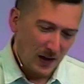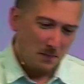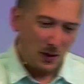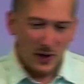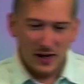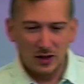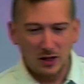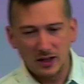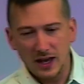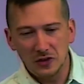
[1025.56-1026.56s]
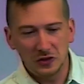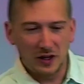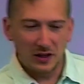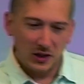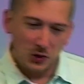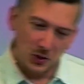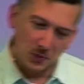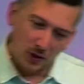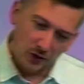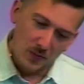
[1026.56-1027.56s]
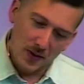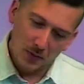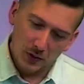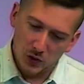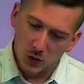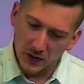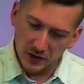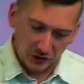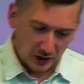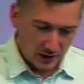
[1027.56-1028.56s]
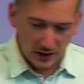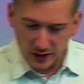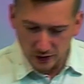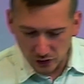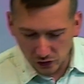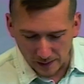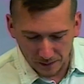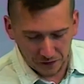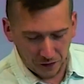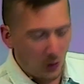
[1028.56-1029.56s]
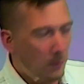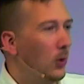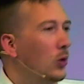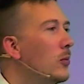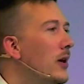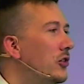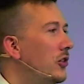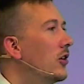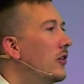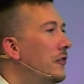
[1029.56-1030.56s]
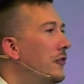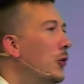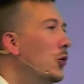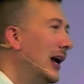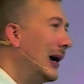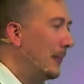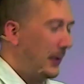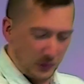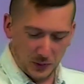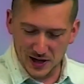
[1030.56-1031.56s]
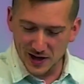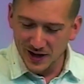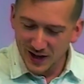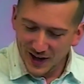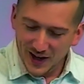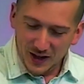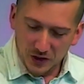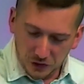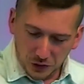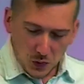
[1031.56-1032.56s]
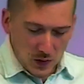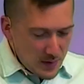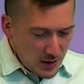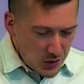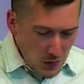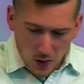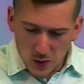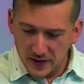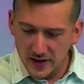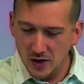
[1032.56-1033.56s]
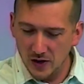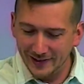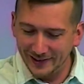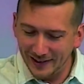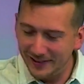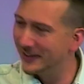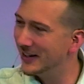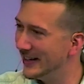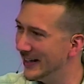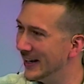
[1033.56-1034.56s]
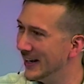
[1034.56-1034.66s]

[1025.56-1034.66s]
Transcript: By way of a little case study, you, you might remember if you were with us earlier in chapter 4, Paul mentioned a fallout between these two women, Euodia and Syntyche.